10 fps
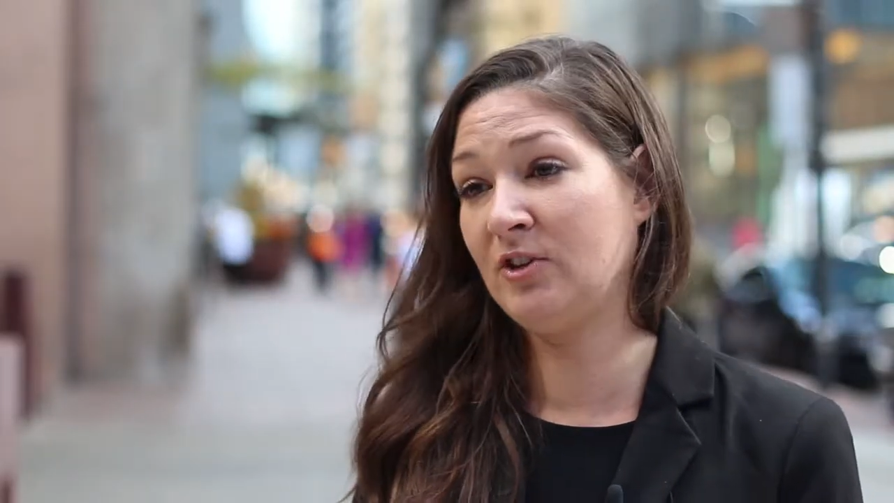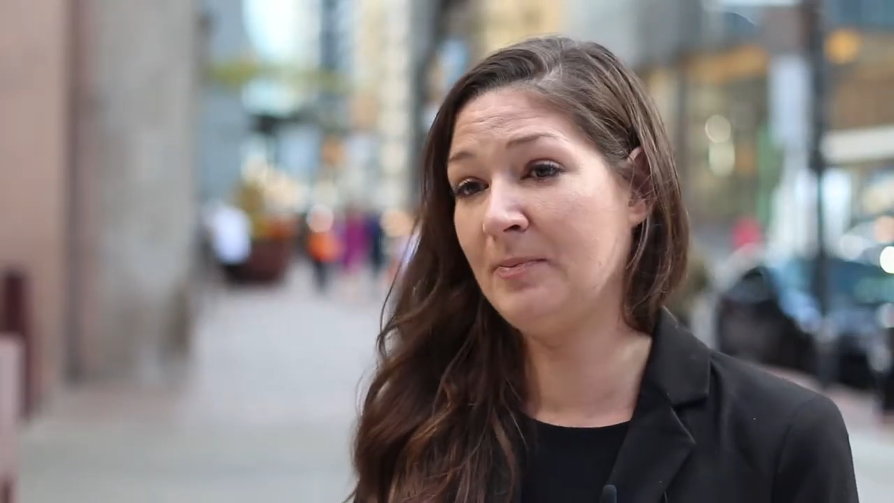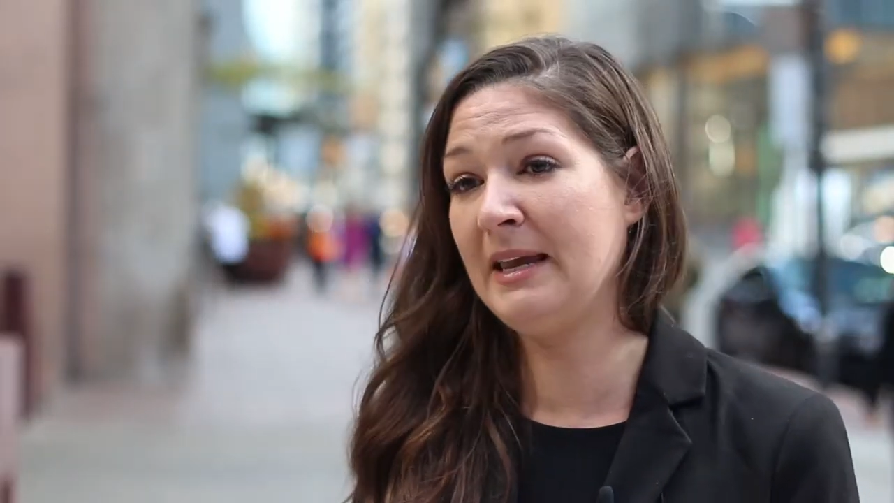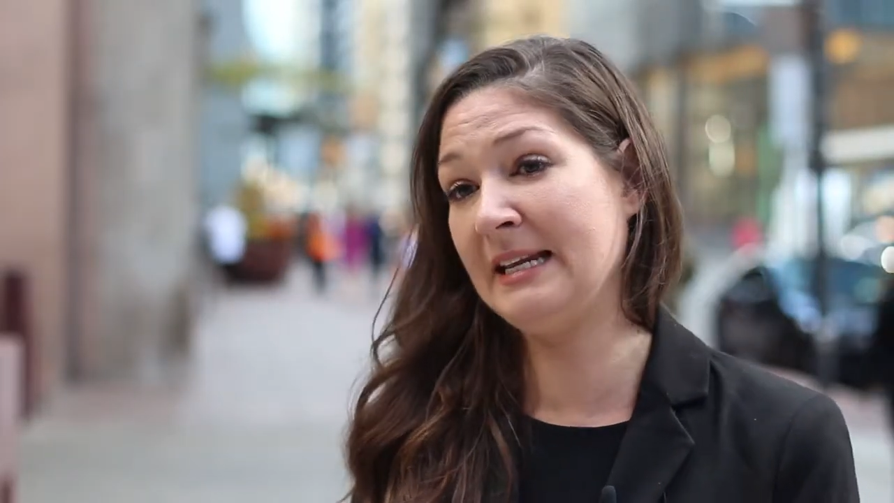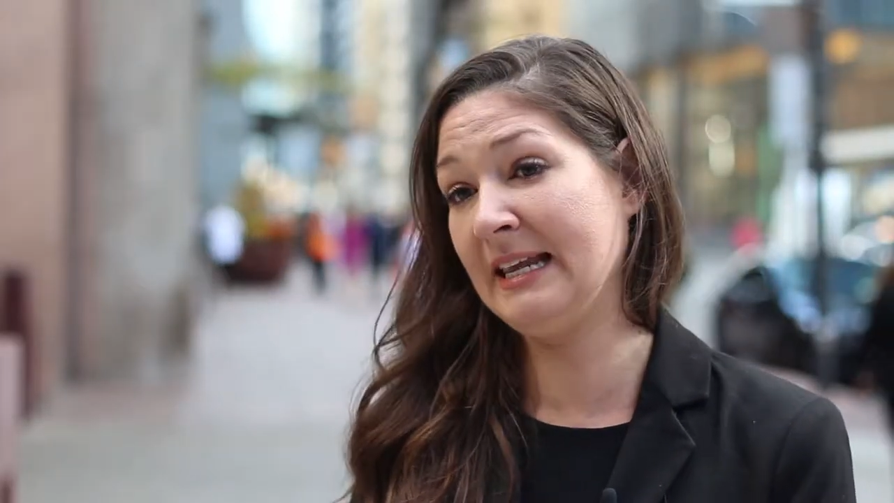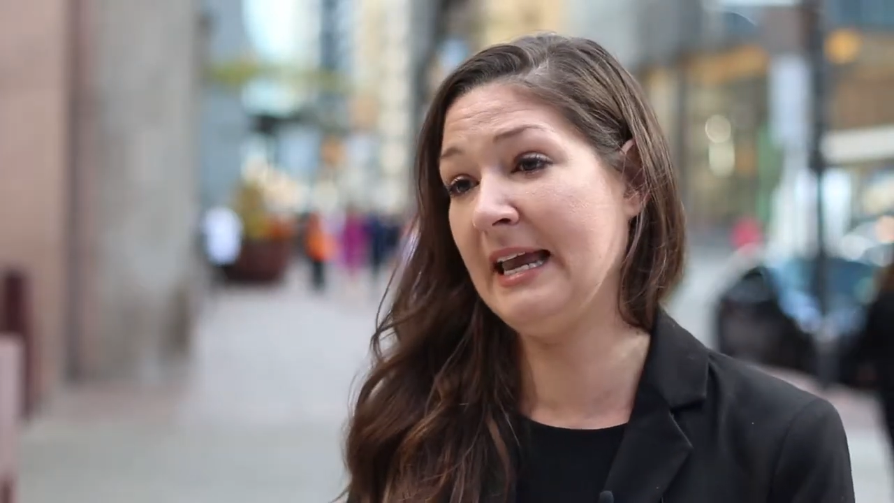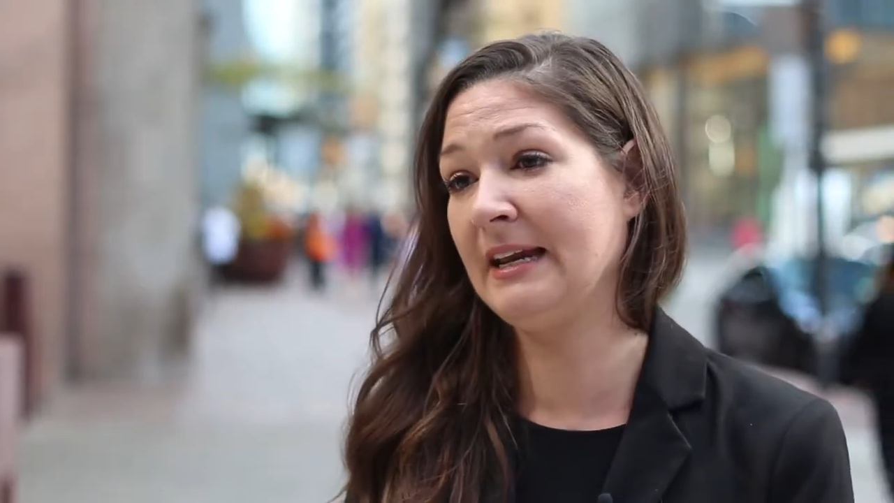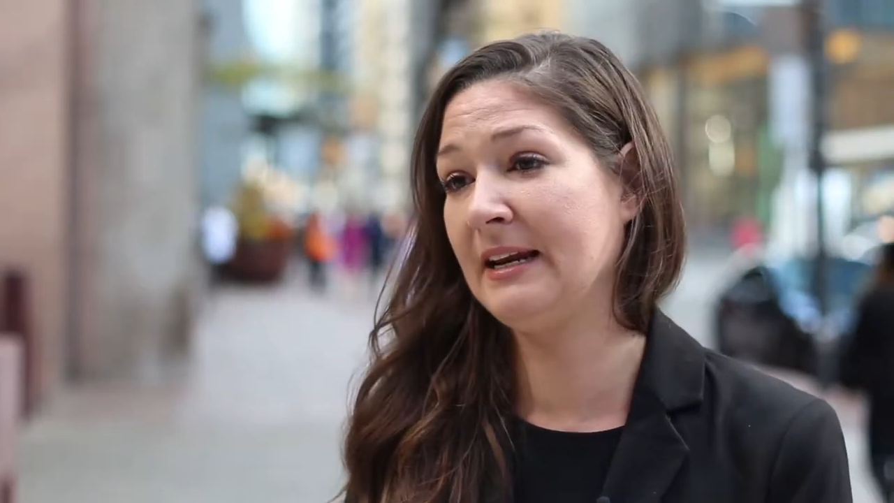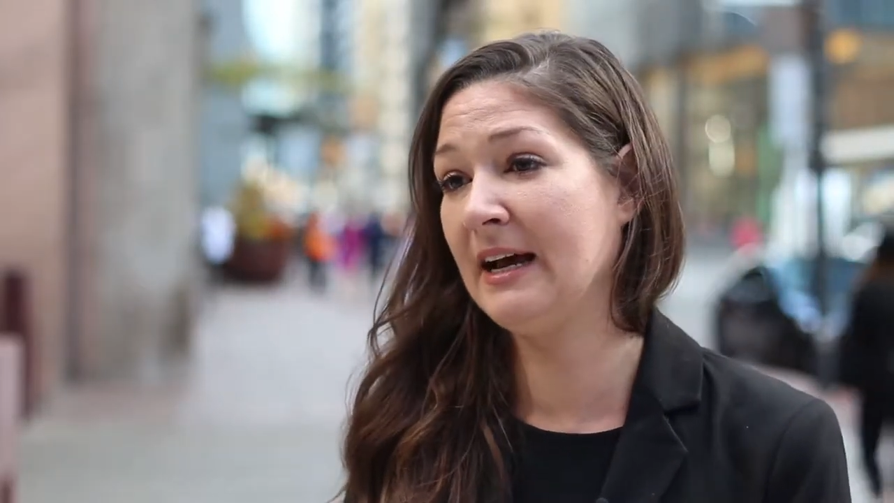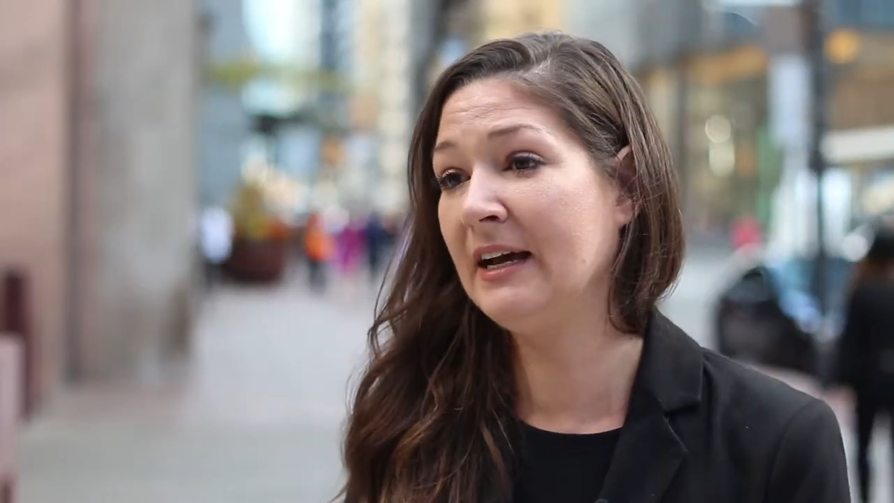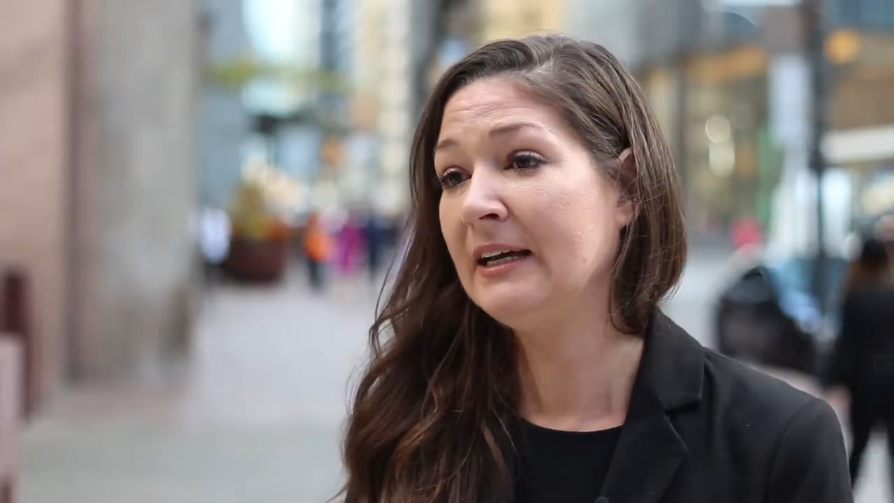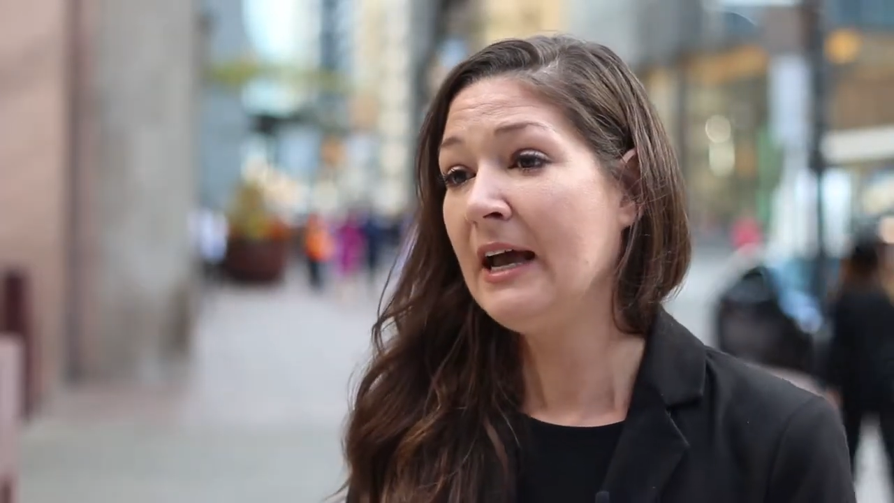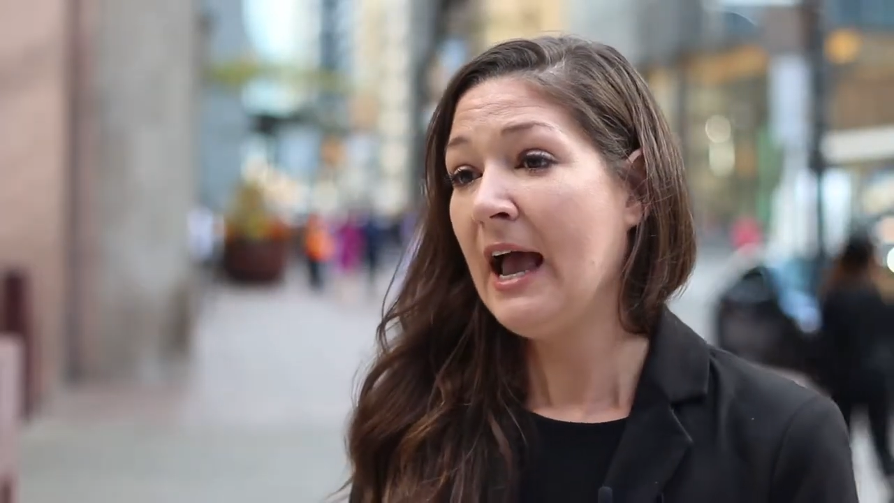firm in Canada,